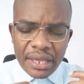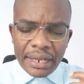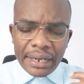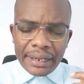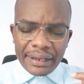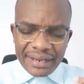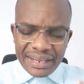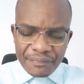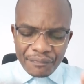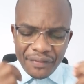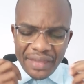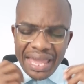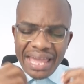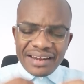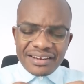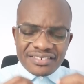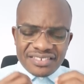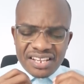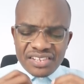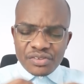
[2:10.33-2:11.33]
Let the
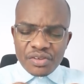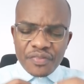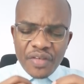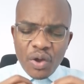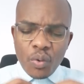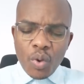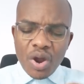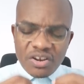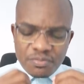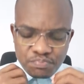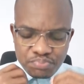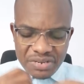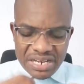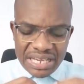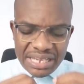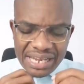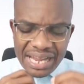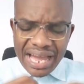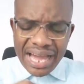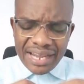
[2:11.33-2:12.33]
entrance of thy word bring
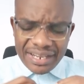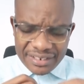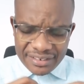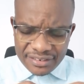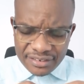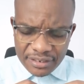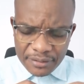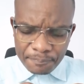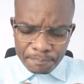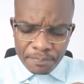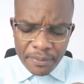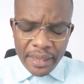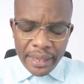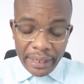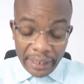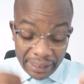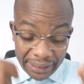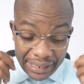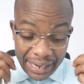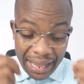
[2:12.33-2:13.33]
light
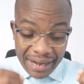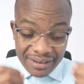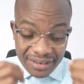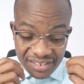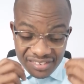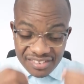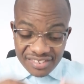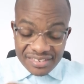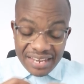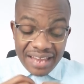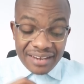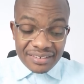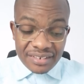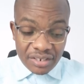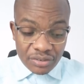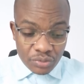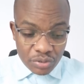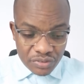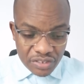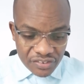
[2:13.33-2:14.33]
and
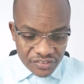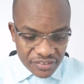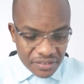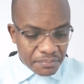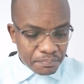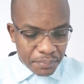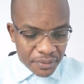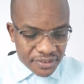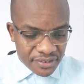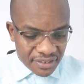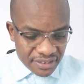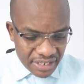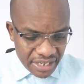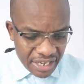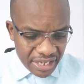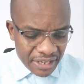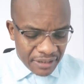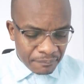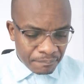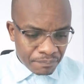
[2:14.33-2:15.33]
understanding to the simple
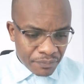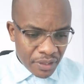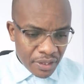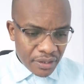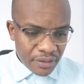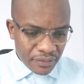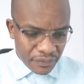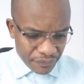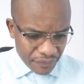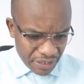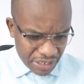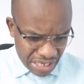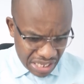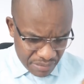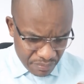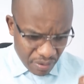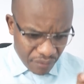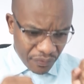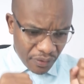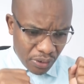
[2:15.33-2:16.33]
today. In the
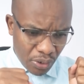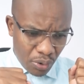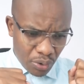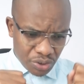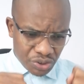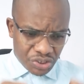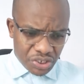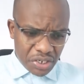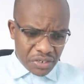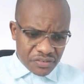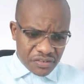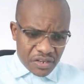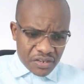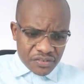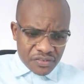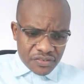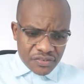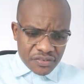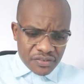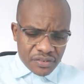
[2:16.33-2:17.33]
name of the Lord
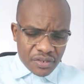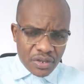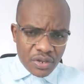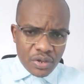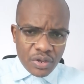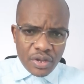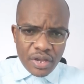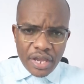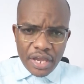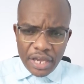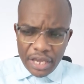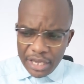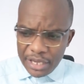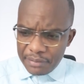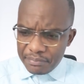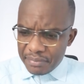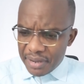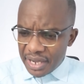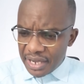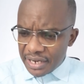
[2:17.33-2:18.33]
Jesus.
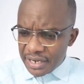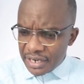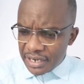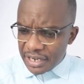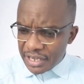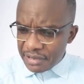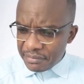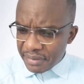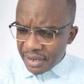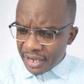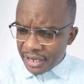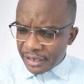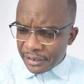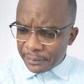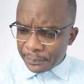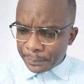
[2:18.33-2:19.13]
Amen and amen.